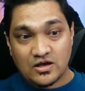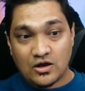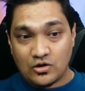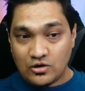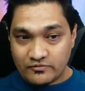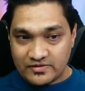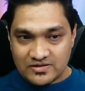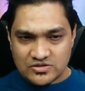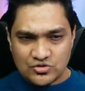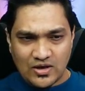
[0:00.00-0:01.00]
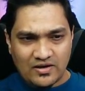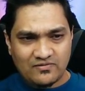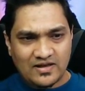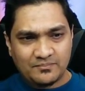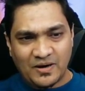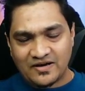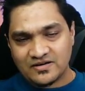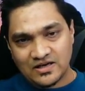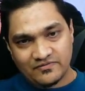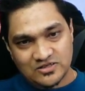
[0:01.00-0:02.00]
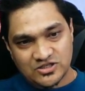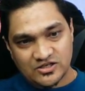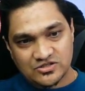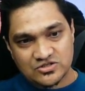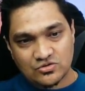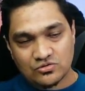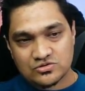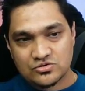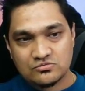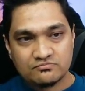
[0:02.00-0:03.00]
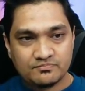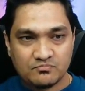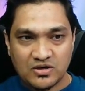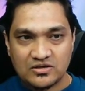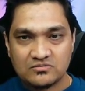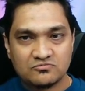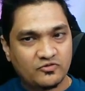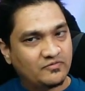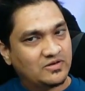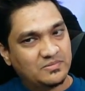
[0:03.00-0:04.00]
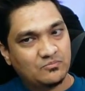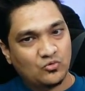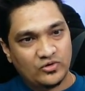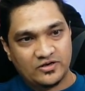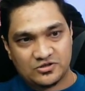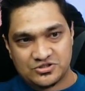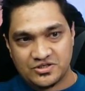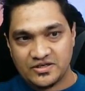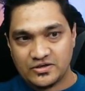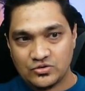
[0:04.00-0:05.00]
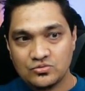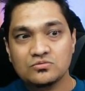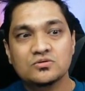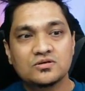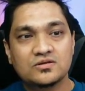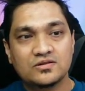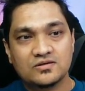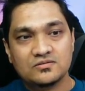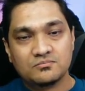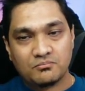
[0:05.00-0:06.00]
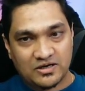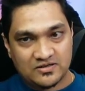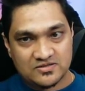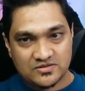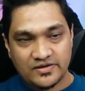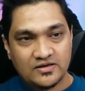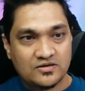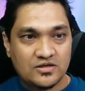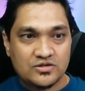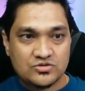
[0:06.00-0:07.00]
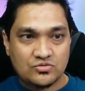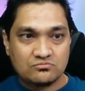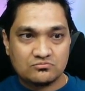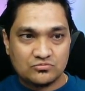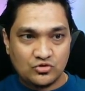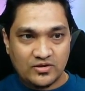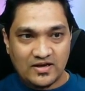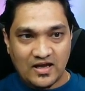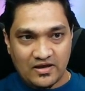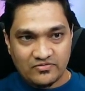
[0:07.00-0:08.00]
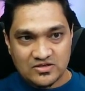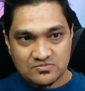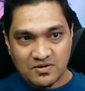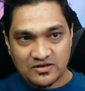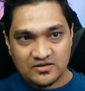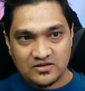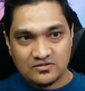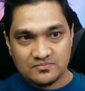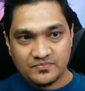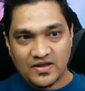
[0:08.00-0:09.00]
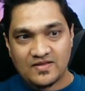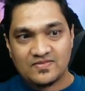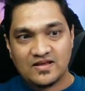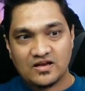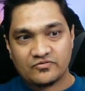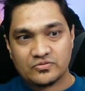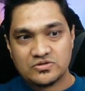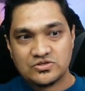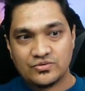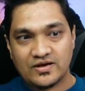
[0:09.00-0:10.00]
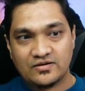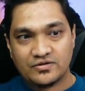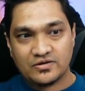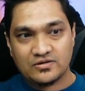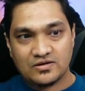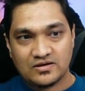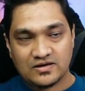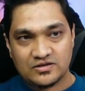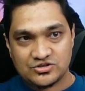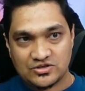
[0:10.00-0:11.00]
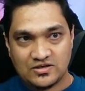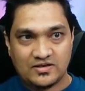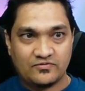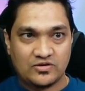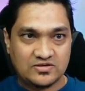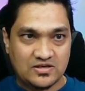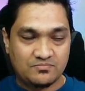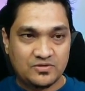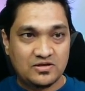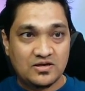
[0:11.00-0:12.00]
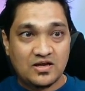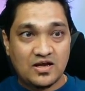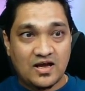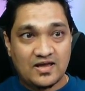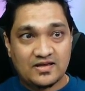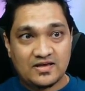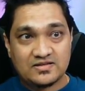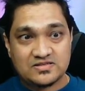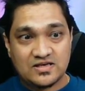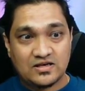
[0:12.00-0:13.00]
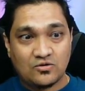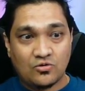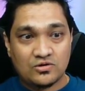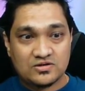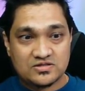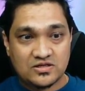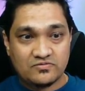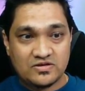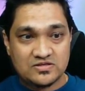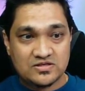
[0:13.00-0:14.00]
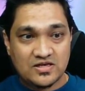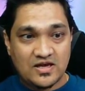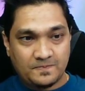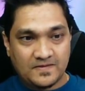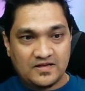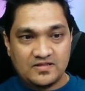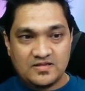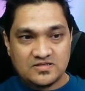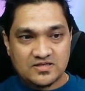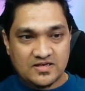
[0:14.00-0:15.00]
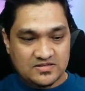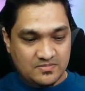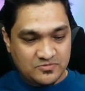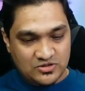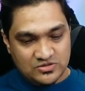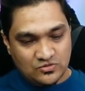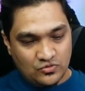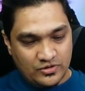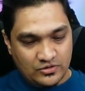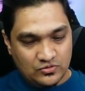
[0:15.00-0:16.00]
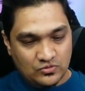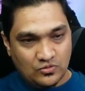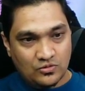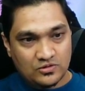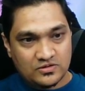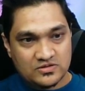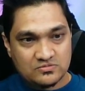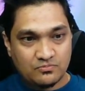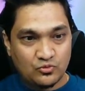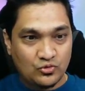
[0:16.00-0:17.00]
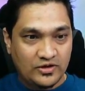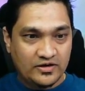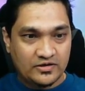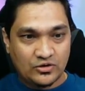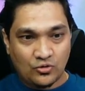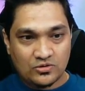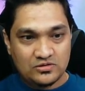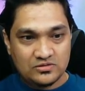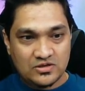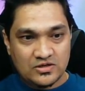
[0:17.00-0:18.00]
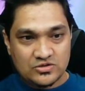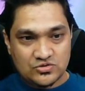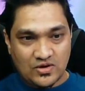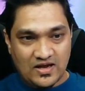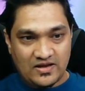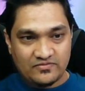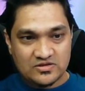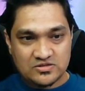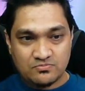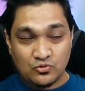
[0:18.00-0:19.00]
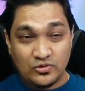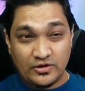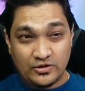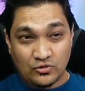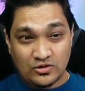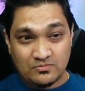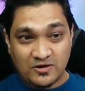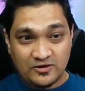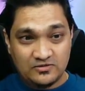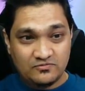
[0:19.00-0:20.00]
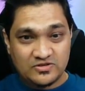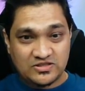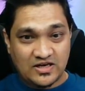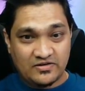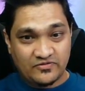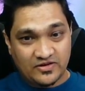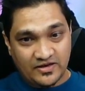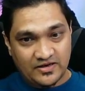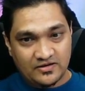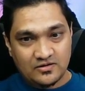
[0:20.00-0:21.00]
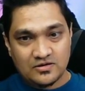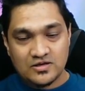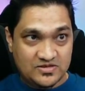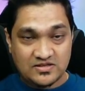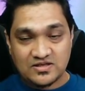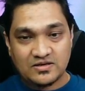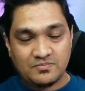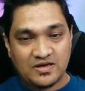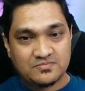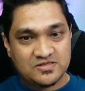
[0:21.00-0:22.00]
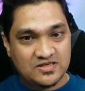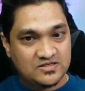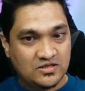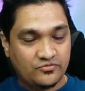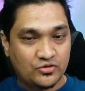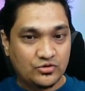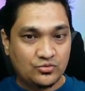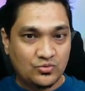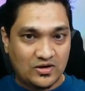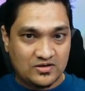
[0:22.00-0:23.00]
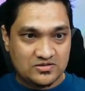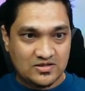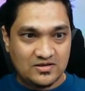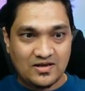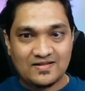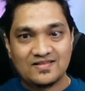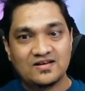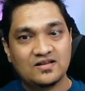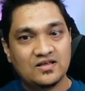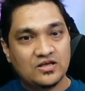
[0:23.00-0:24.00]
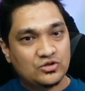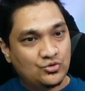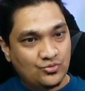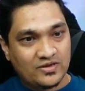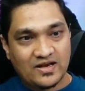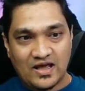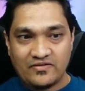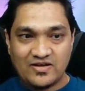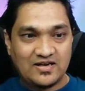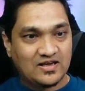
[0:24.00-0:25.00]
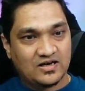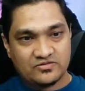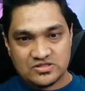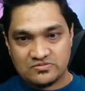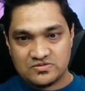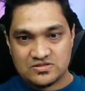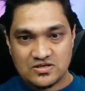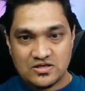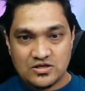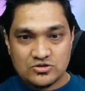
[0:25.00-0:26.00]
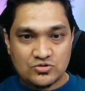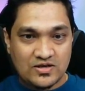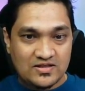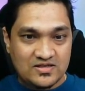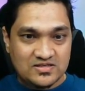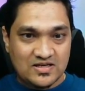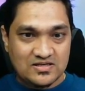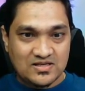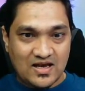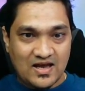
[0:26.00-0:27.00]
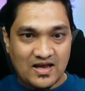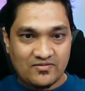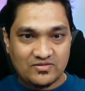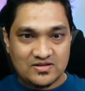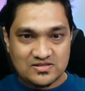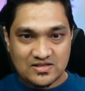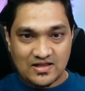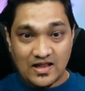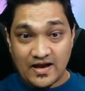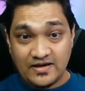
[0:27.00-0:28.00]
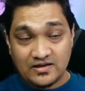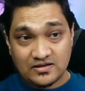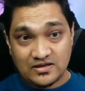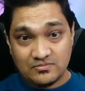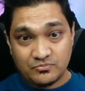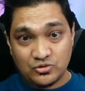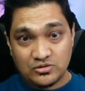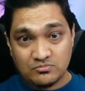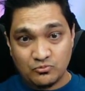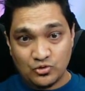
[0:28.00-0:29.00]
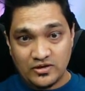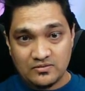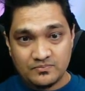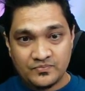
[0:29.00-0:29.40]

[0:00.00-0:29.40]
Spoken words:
Along with this, you have like battery level changes also, but we will be more interested into the buttons, right? So you can have this button here and then afterwards you can trigger a condition. Like for example, I can say call a service. And in this case, I'm just going to call this Boolean toggle. So I have this Boolean toggle button, which I have created such that it becomes easier for you to understand. And then you can have any kind of service. So in this case, I have this light input Boolean.